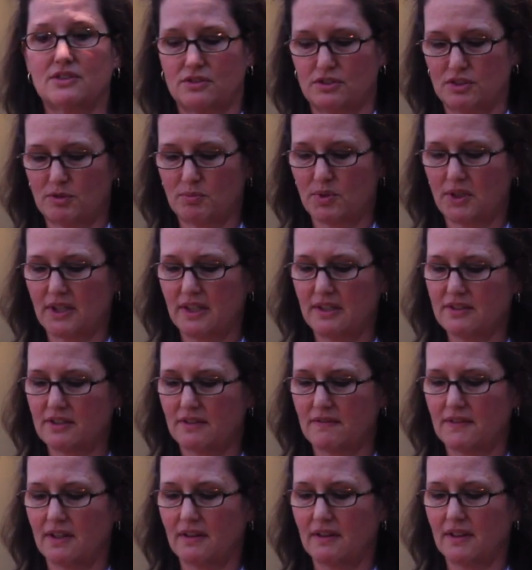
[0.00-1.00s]
so sprains
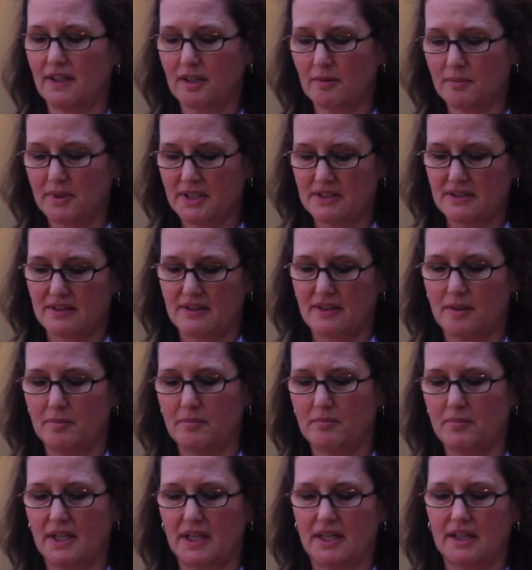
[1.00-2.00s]
of the ligaments that
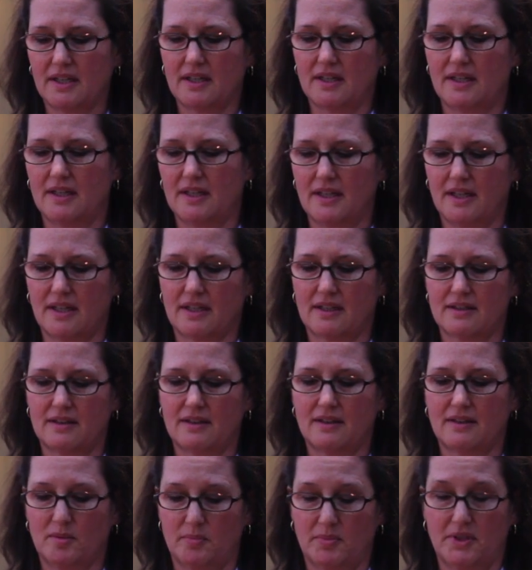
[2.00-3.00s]
might
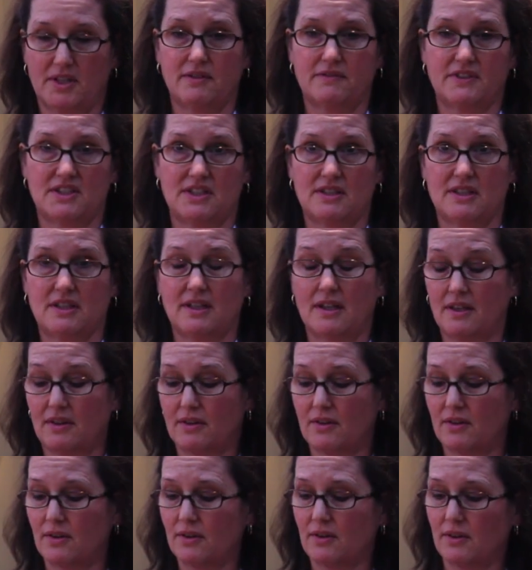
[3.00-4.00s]
connect the pelvis
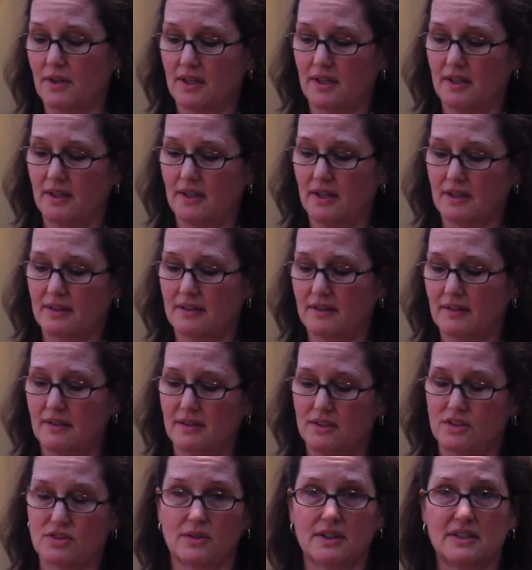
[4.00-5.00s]
together or connect the
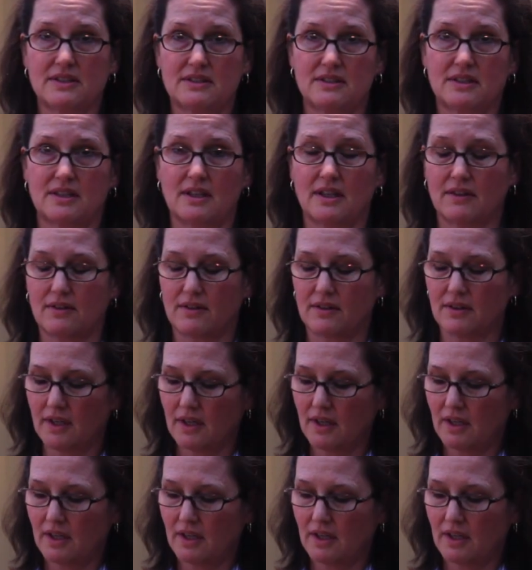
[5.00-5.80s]
joints together,